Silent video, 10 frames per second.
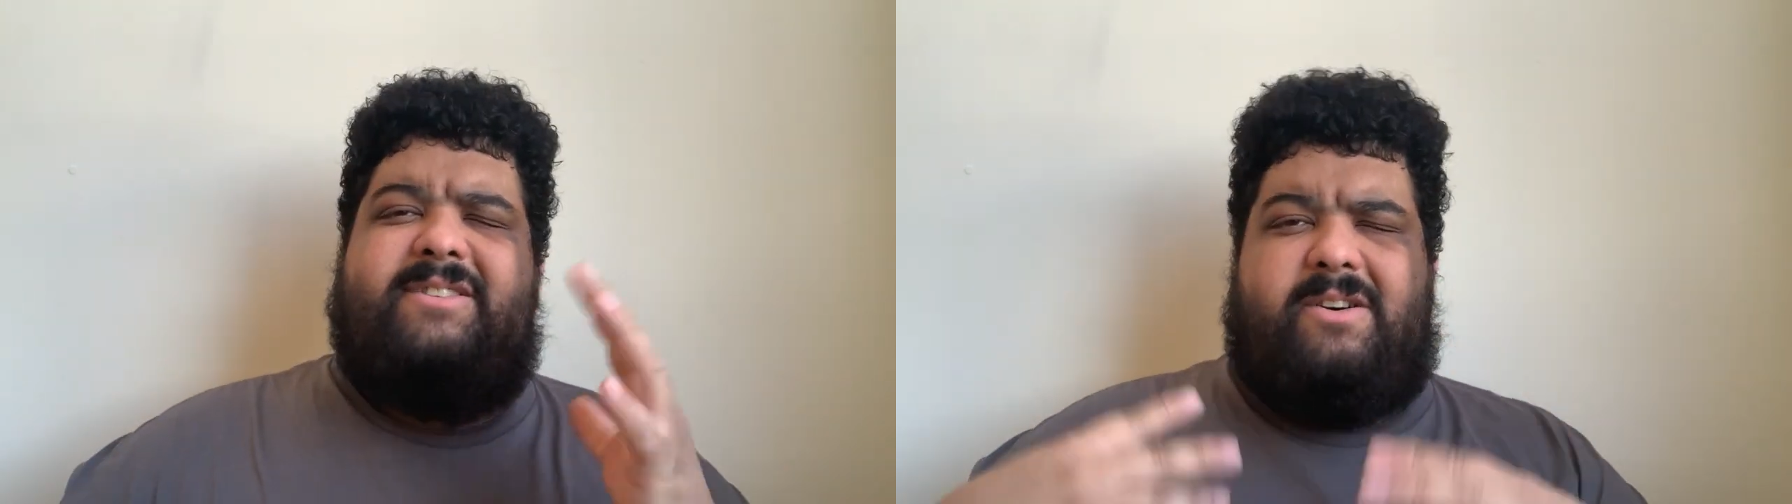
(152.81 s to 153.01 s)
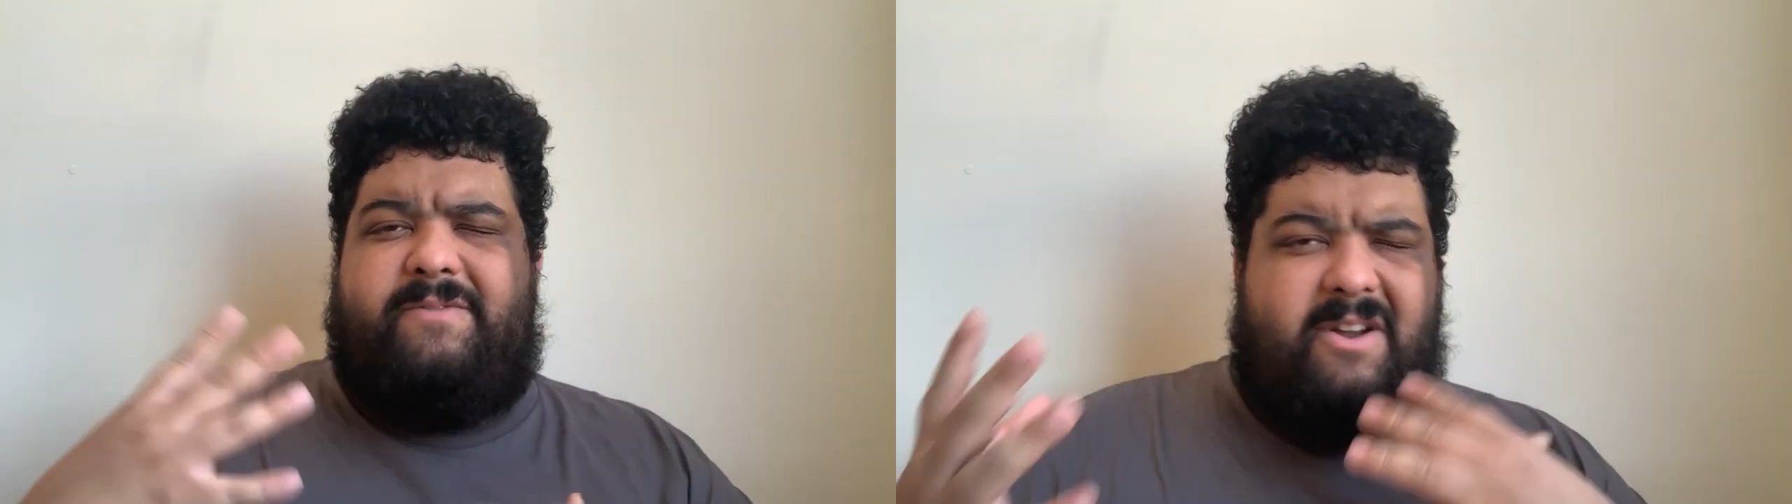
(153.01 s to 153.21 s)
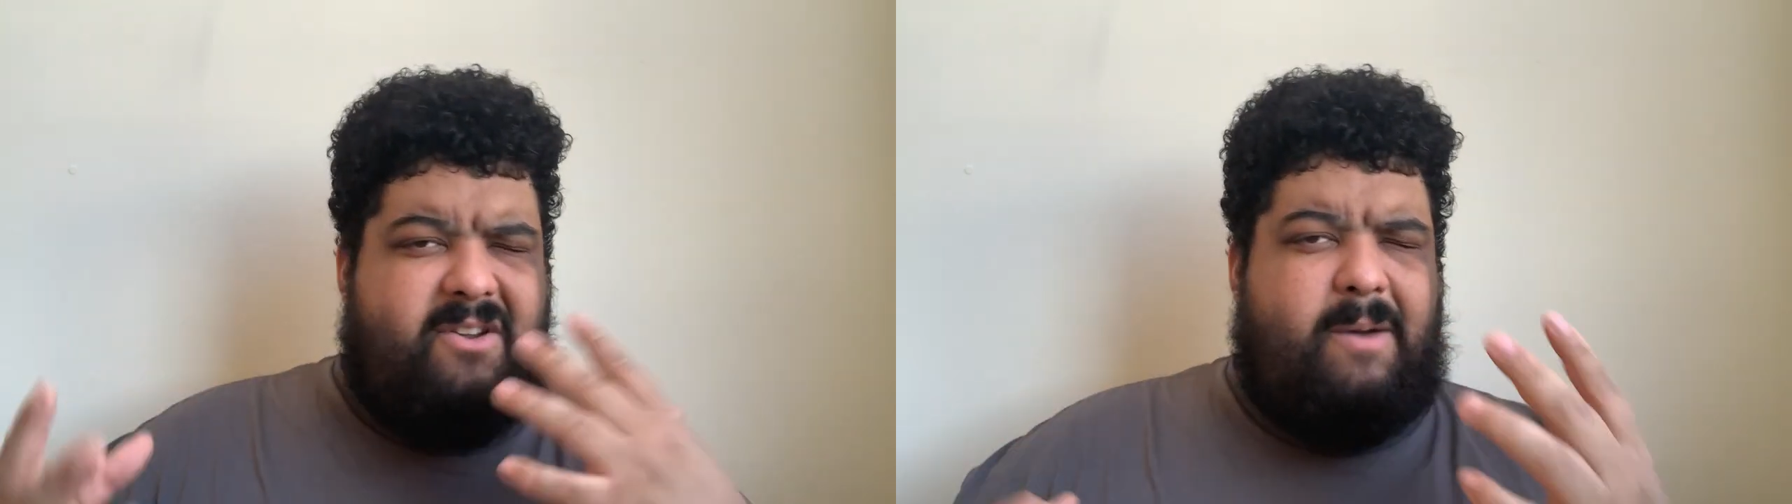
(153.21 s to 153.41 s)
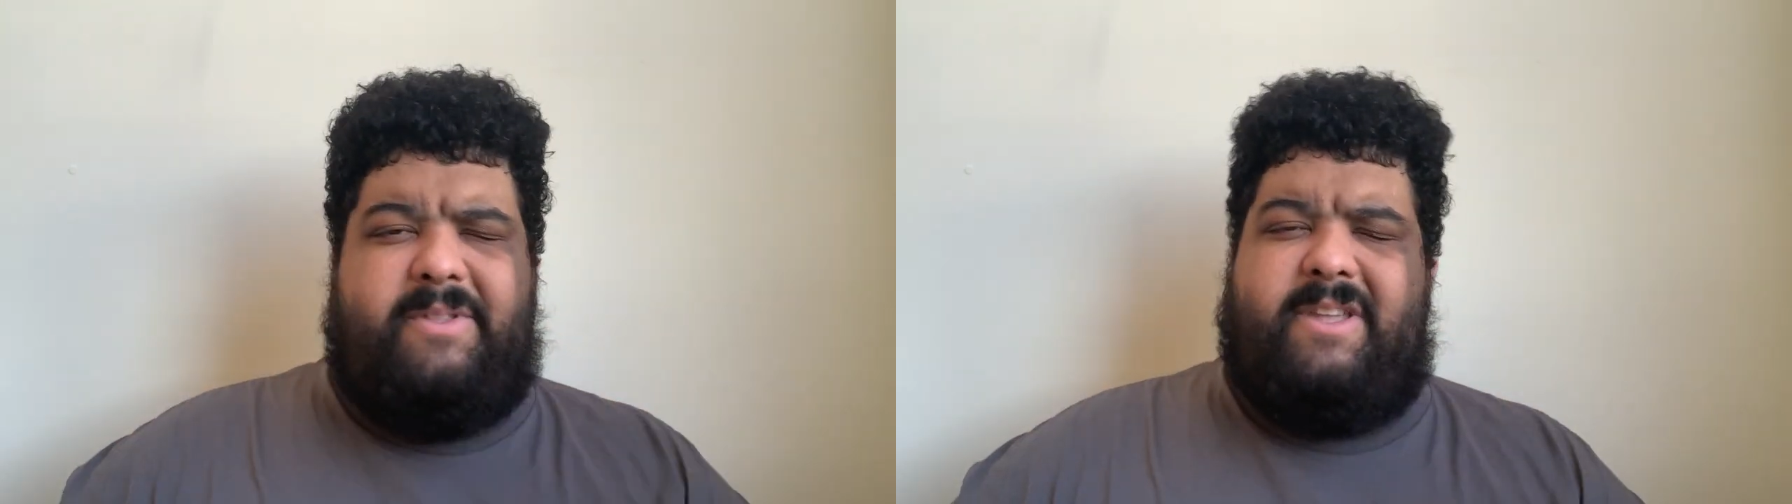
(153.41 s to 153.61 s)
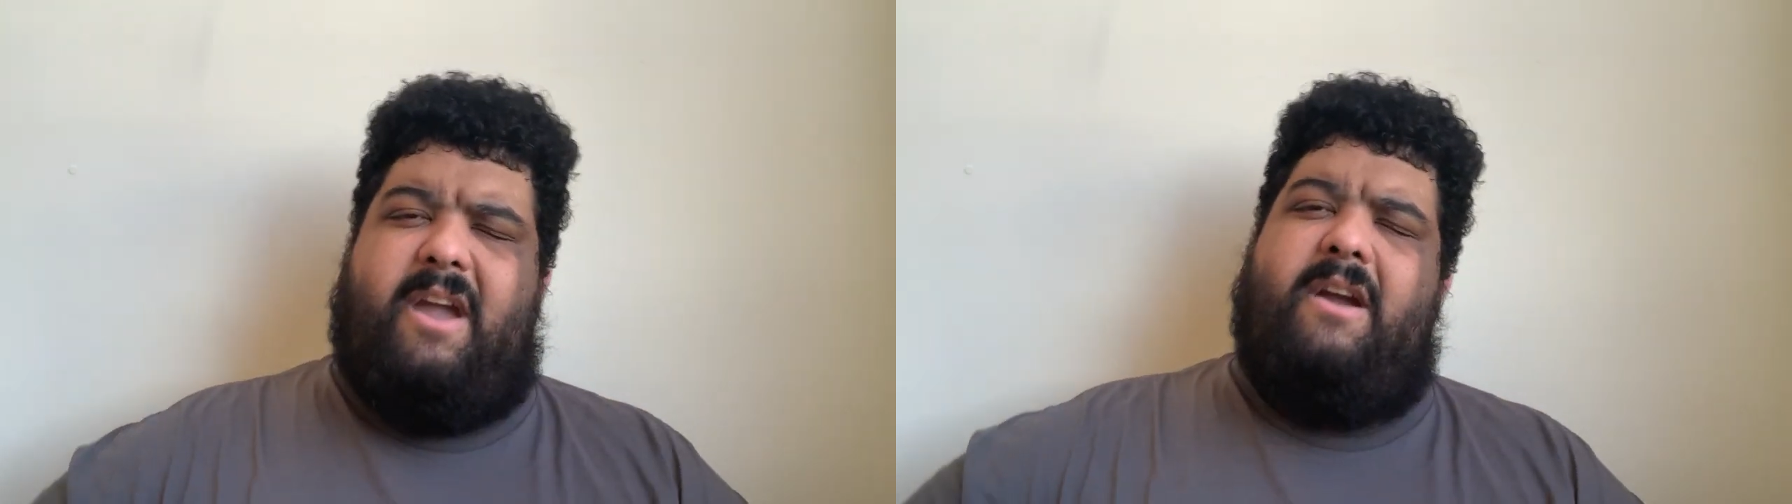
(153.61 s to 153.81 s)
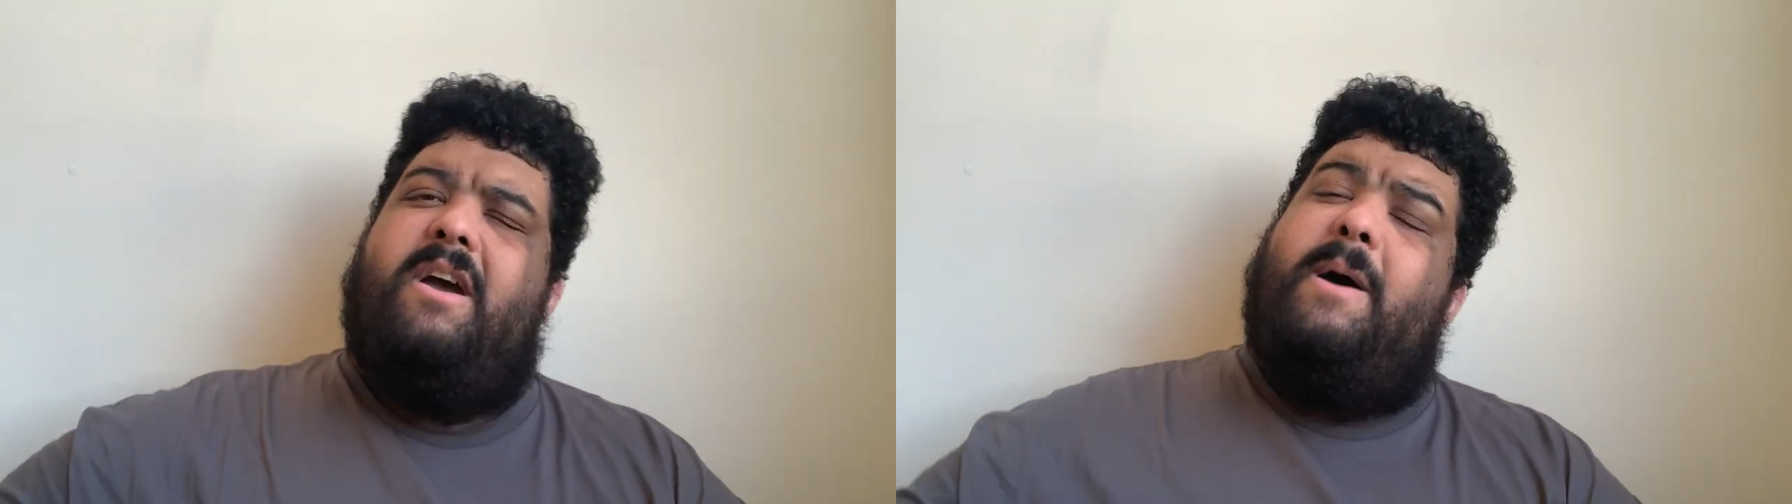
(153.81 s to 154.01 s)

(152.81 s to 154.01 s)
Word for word: It's all very up in the air.